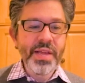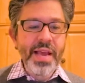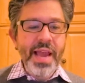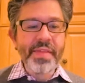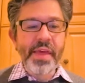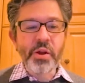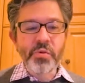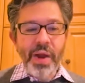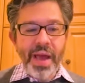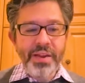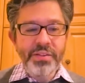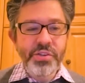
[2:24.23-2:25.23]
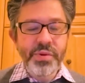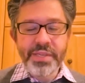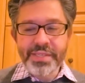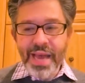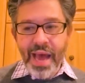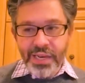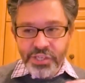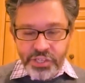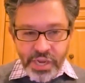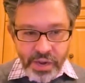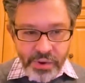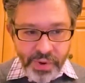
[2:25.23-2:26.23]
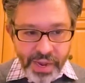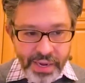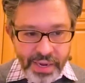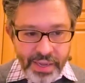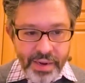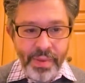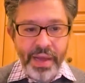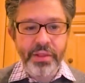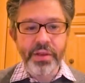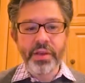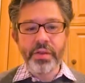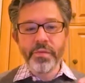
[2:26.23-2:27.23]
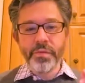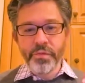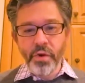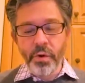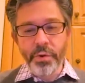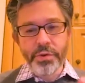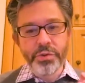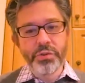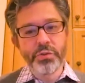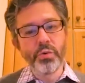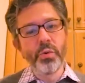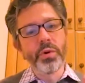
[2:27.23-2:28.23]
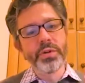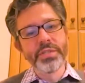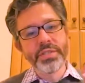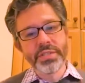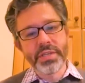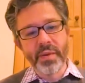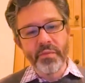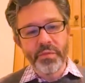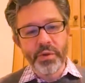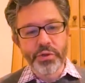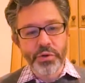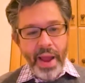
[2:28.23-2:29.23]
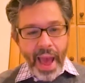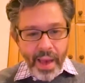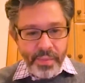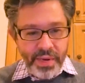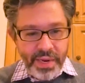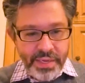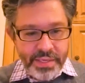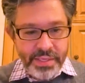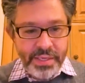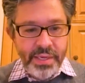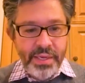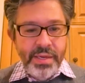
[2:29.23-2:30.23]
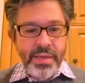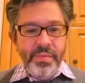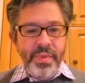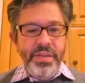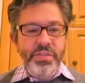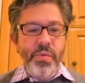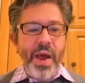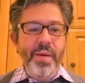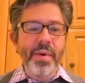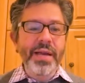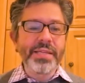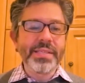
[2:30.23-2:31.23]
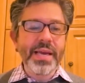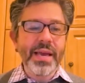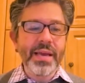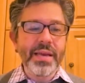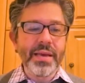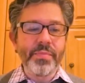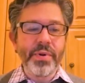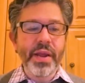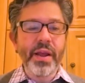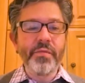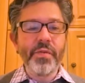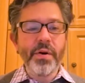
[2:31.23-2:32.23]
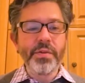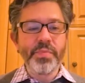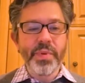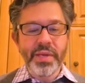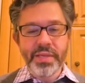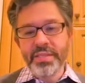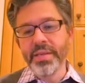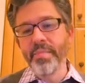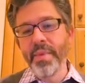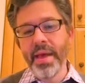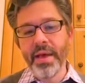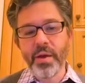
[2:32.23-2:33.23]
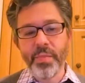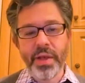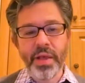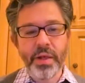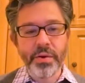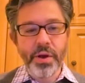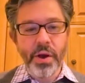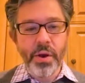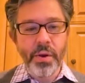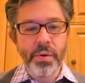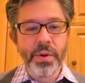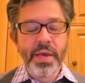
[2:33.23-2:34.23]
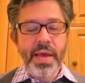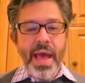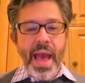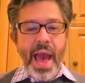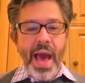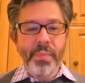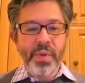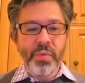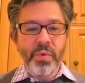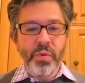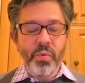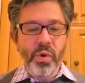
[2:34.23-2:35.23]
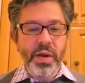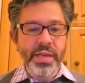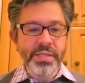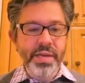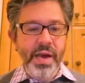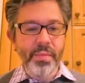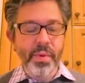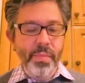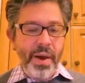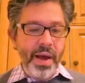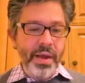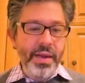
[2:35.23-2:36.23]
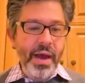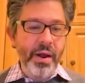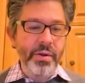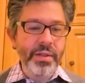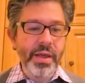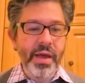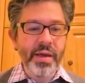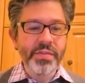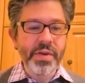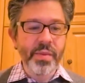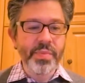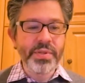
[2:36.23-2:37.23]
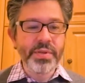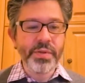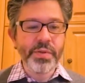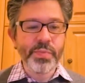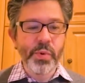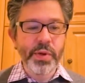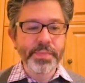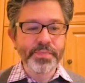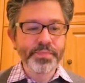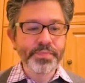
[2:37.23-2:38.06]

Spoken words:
And that gratitude is not generated by looking forward towards some future happiness, but as the rabbis say in Pirkei Avot, being samech bechalko, happy with what has come upon our lives up until this point.